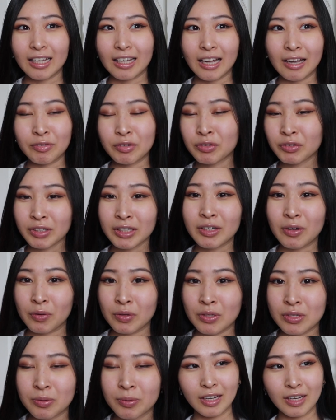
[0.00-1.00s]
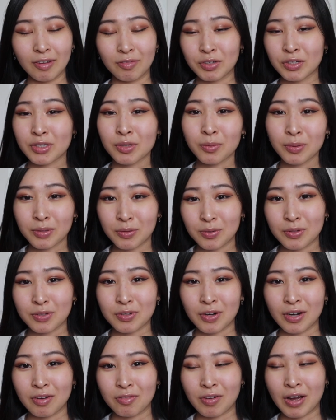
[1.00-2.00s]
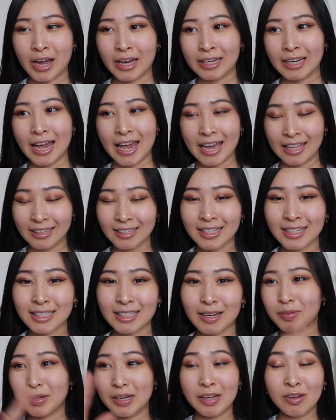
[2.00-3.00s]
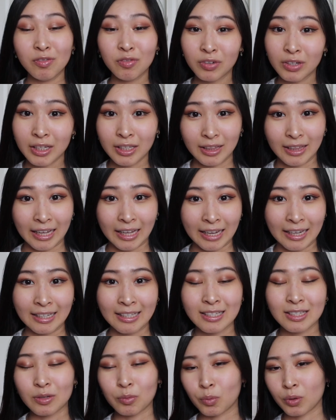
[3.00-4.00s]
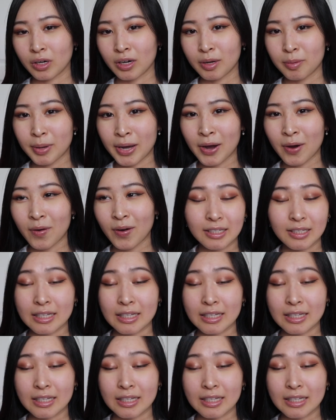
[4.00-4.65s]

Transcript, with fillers: If you really go into it, if you're someone who is trying to find endless infinite things to worry about,